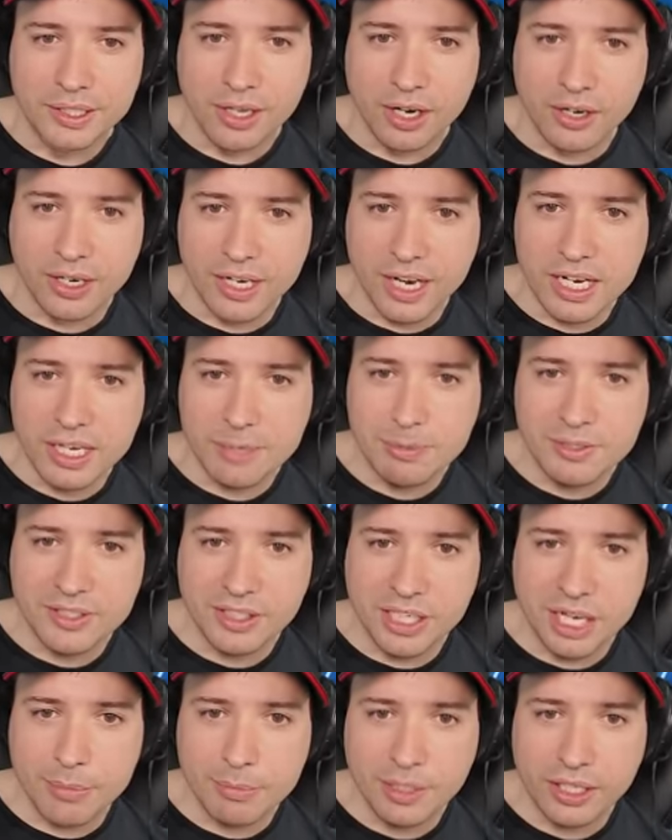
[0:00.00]
Alright, enemies are
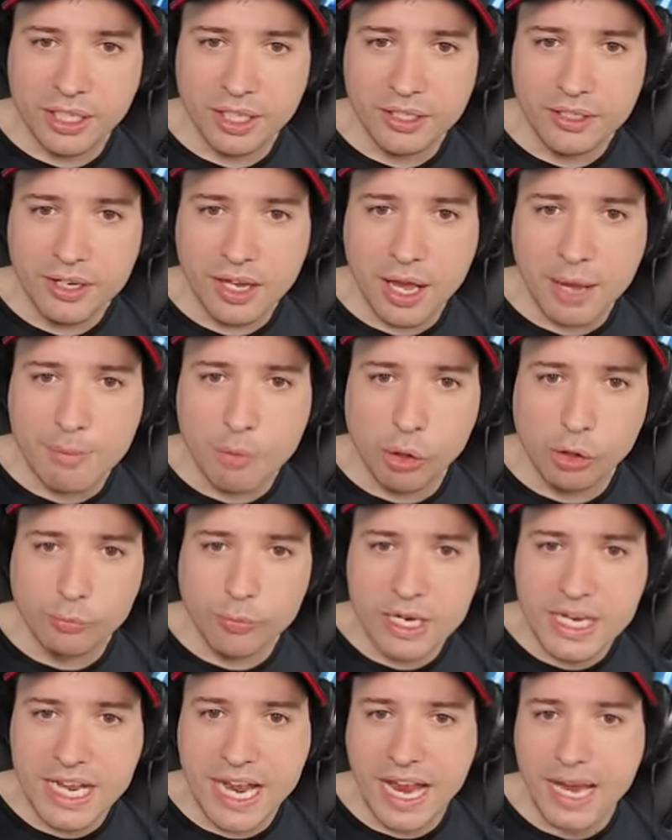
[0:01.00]
coming in. I'm
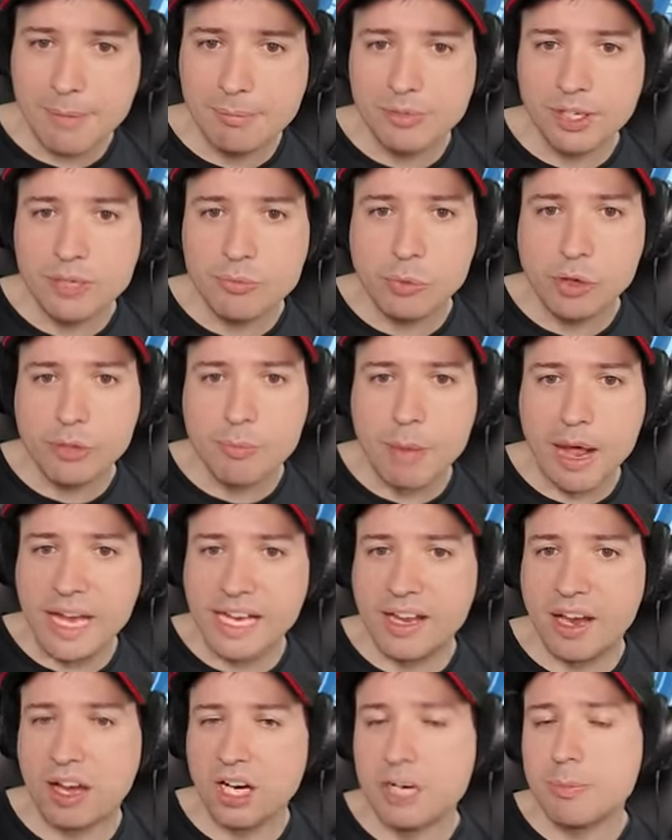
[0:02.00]
already aimed in with my
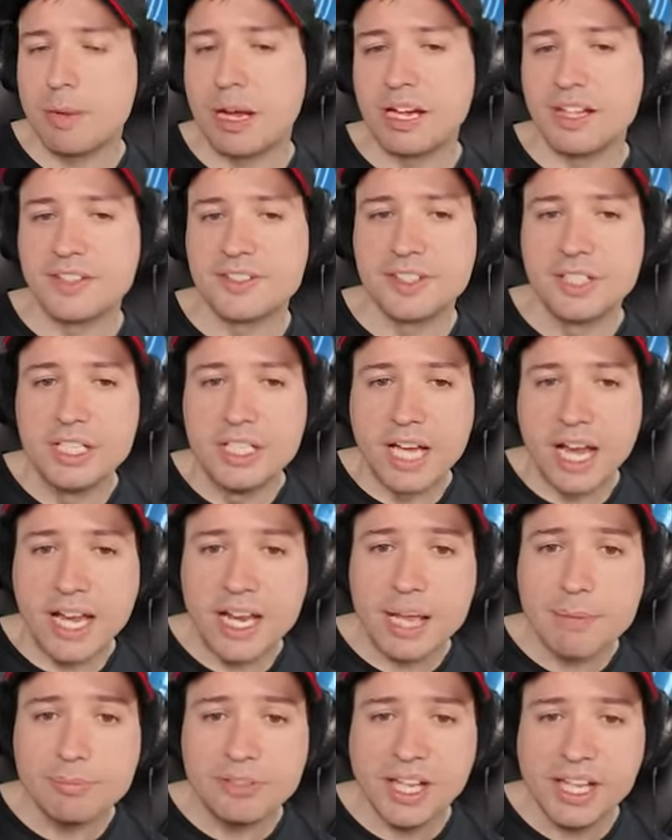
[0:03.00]
carbines.
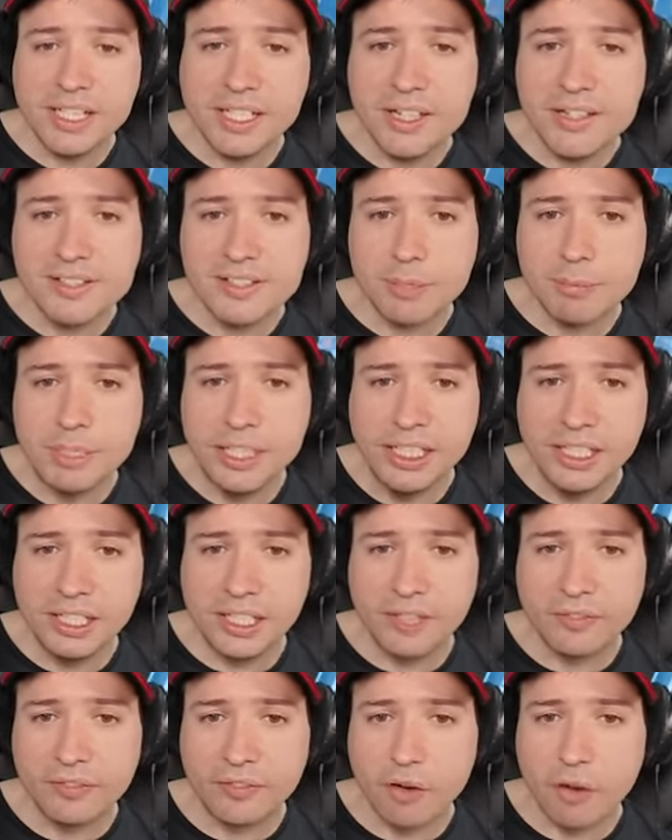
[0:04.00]
And I'm taking some
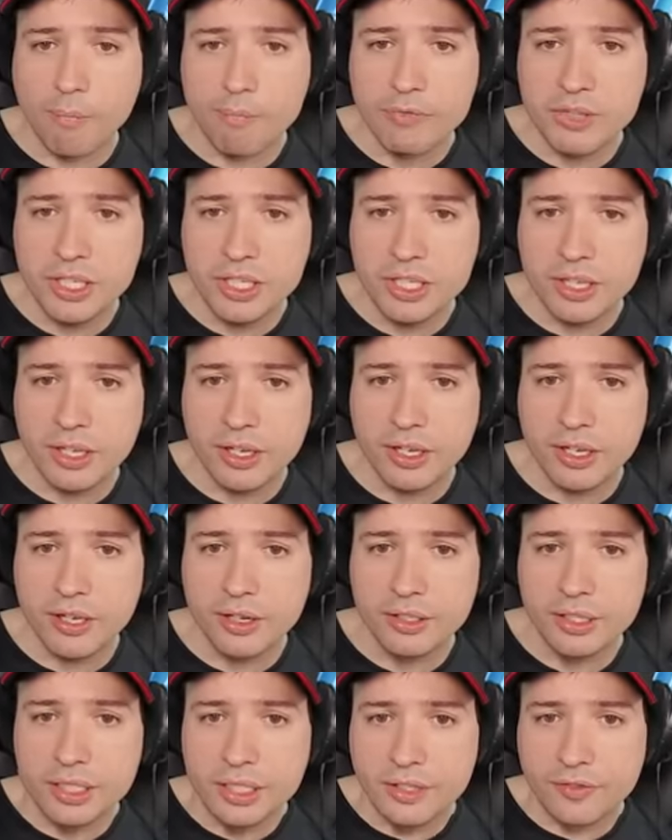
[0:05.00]
healing from
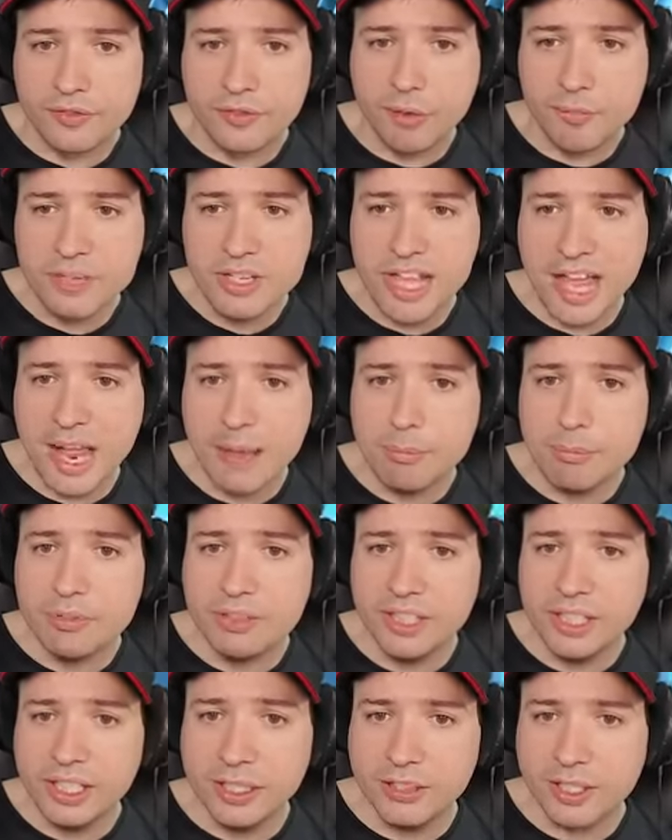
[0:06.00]
the uh, from the
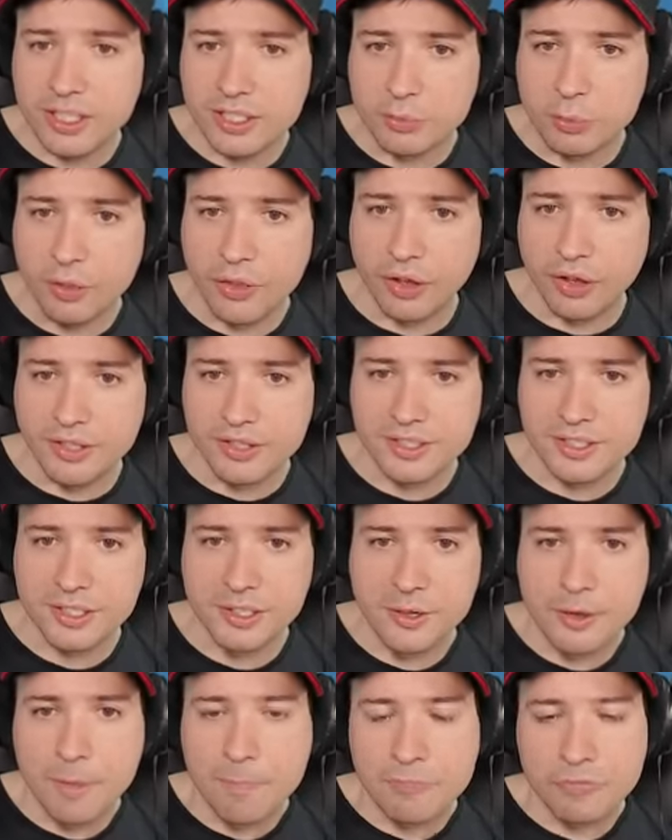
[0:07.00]
MD that's with us.
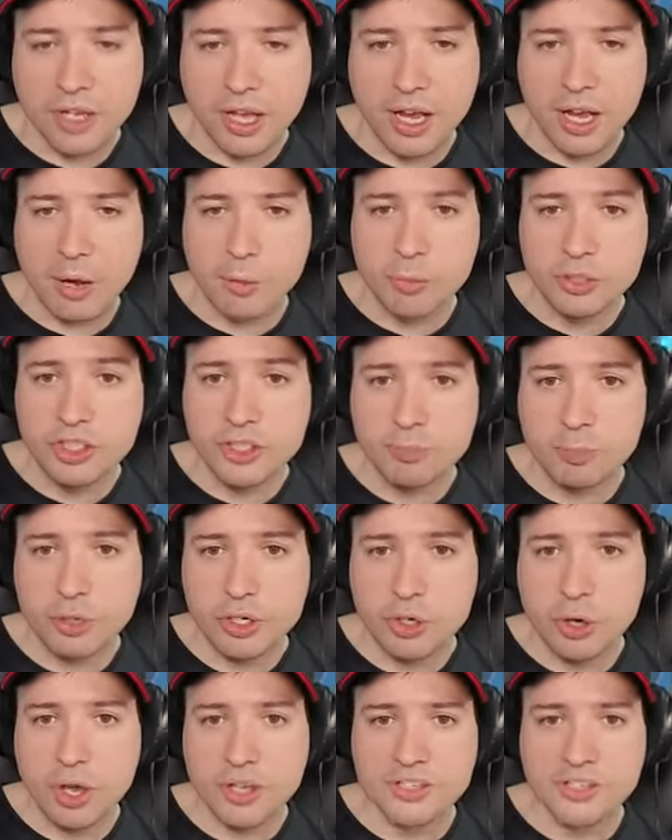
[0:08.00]
Uh, which is
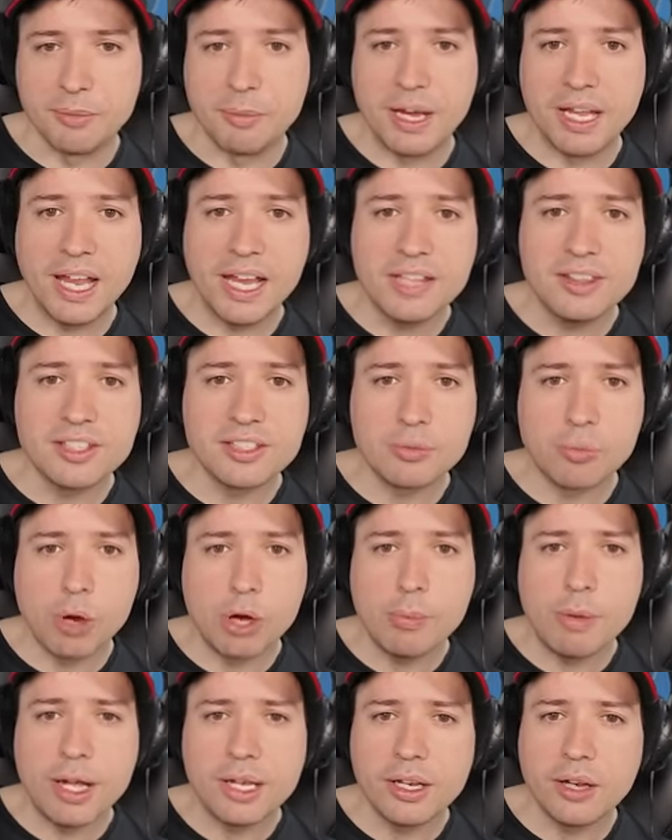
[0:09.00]
pretty awesome. I like this
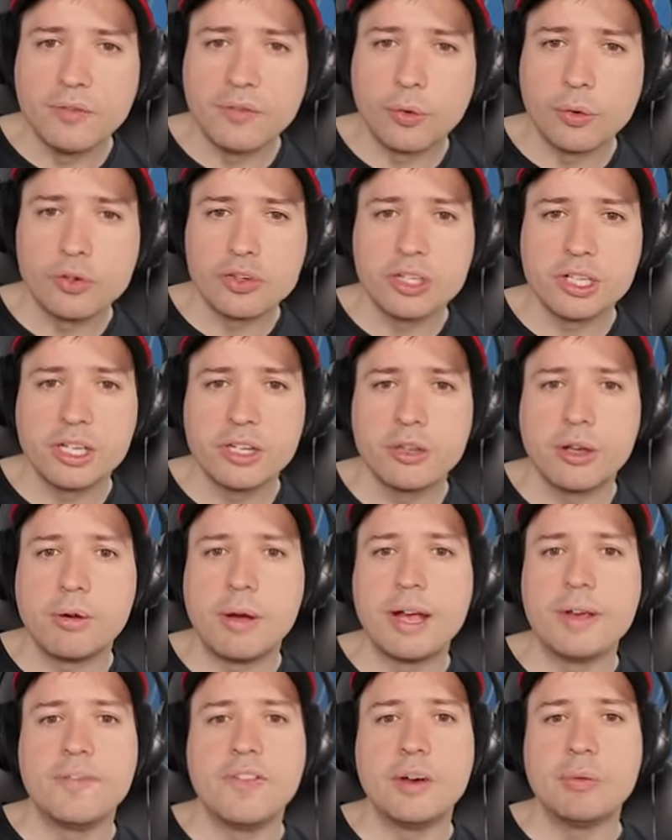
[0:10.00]
robot. Unfortunately, though,
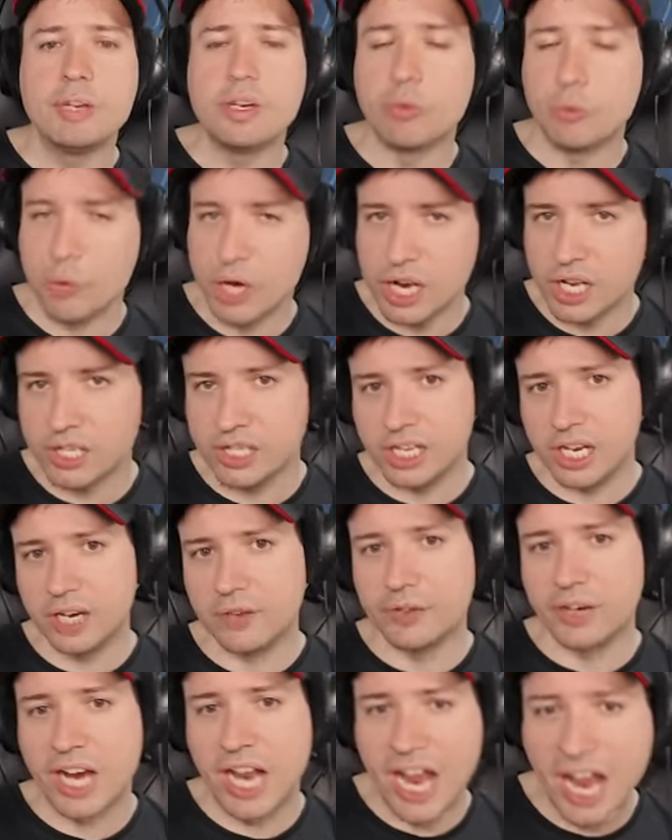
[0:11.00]
I very rarely
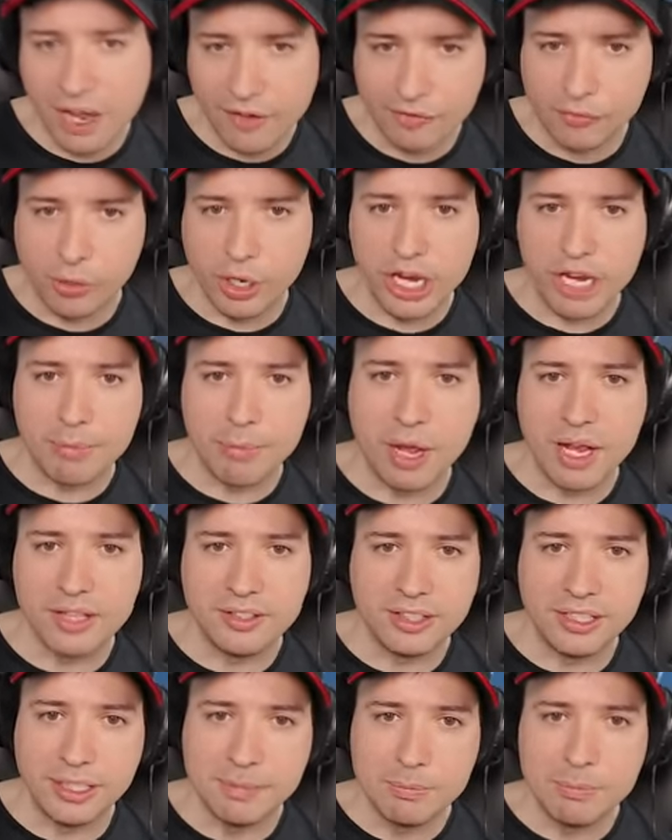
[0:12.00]
ever have one in my
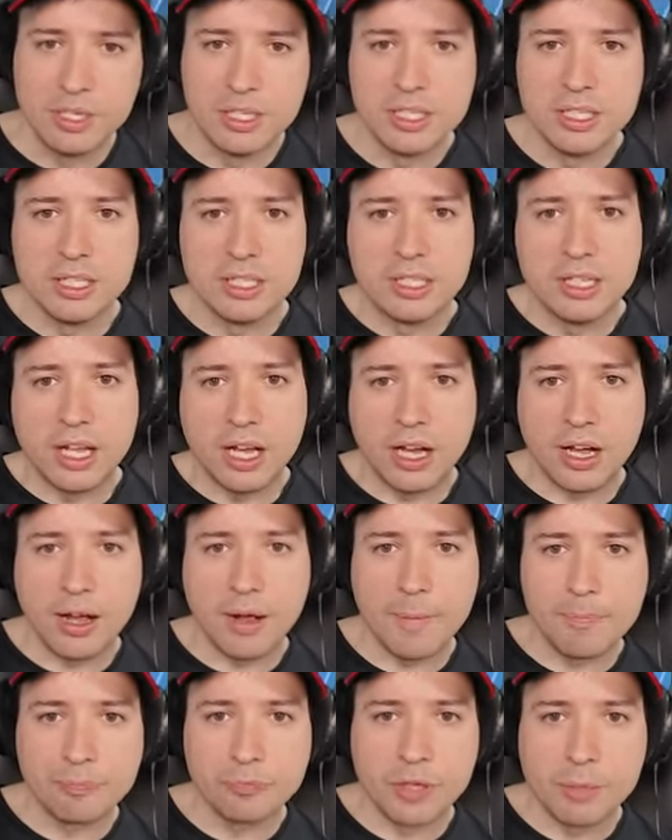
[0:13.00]
team.
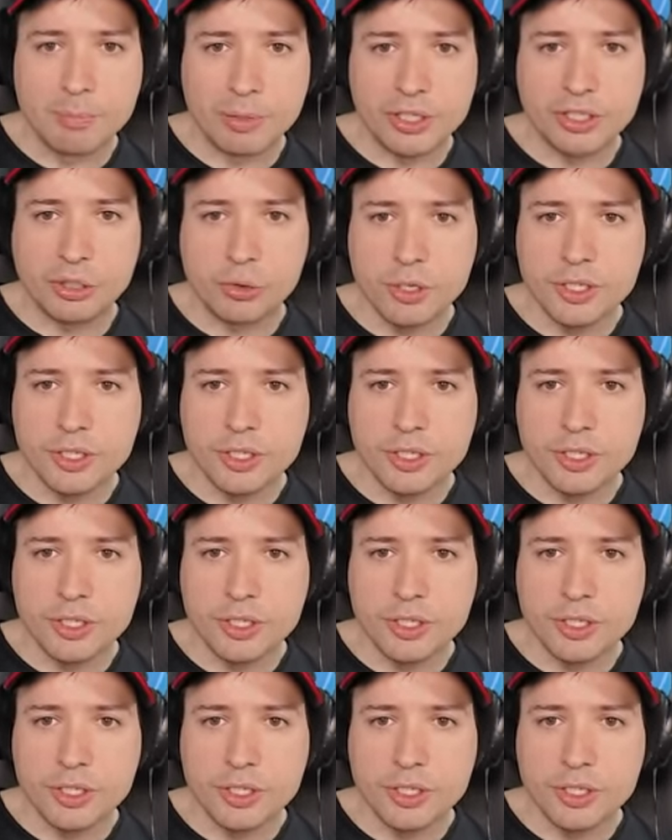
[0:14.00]
Um, but